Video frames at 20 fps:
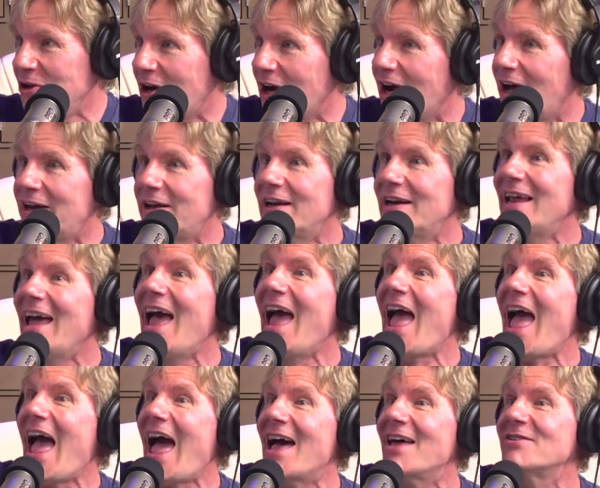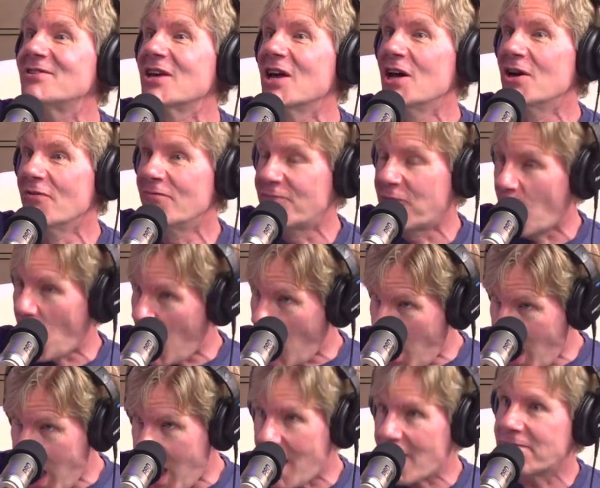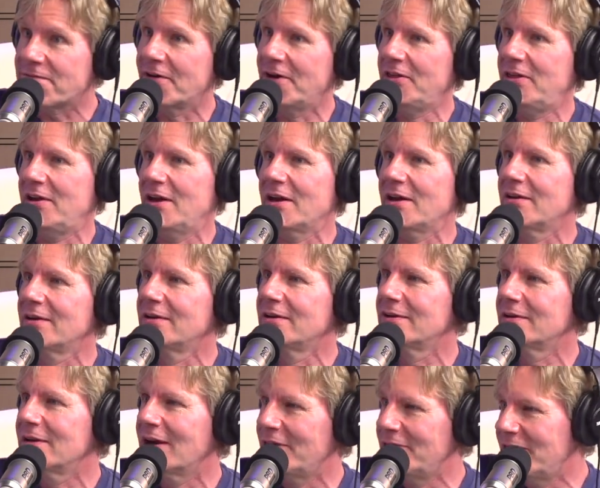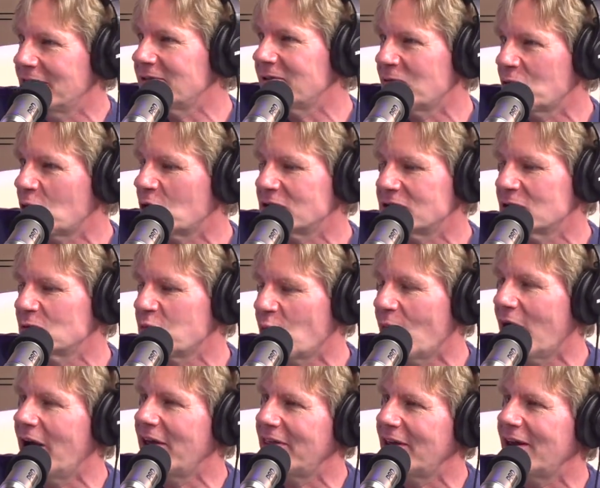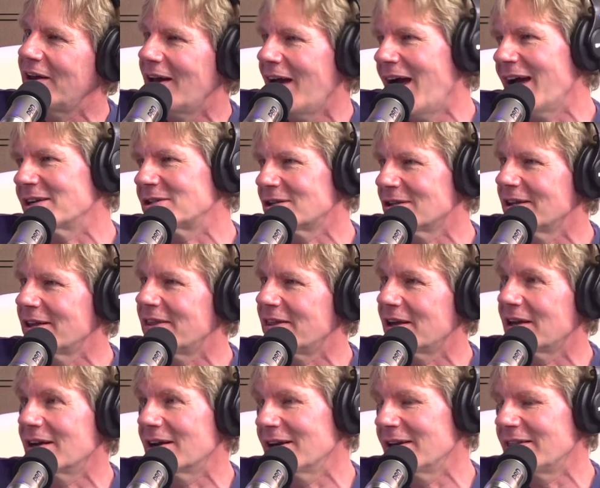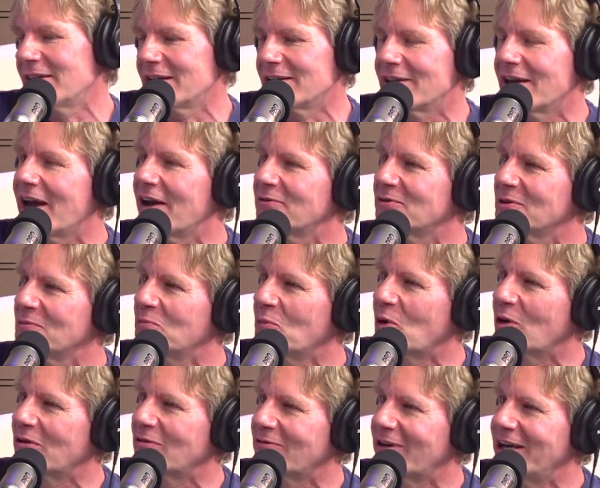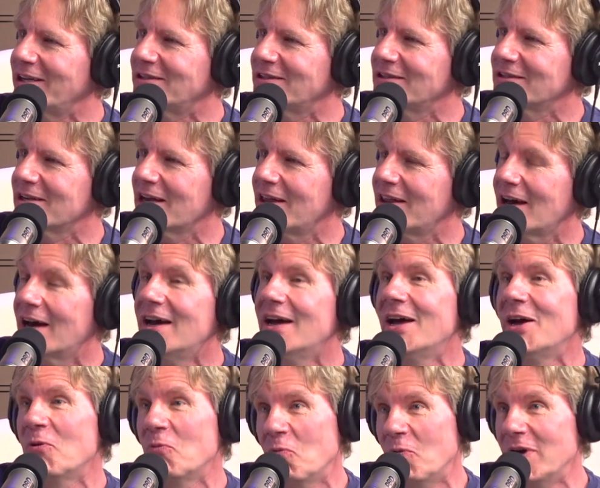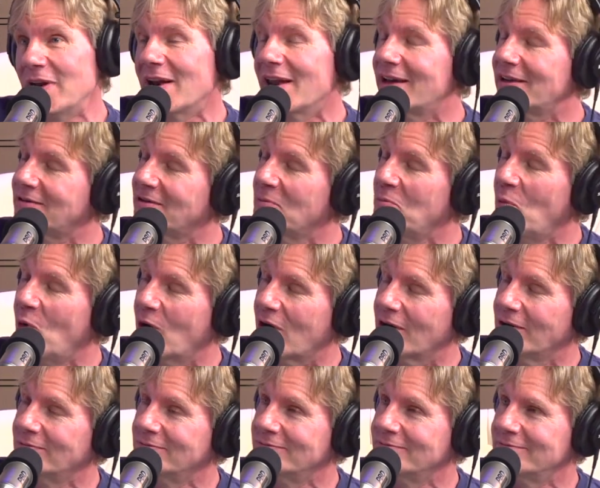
Ugandan has for everything. And this, of course, is why they actually think, and I think they have some moral right to say that, we'd like some more.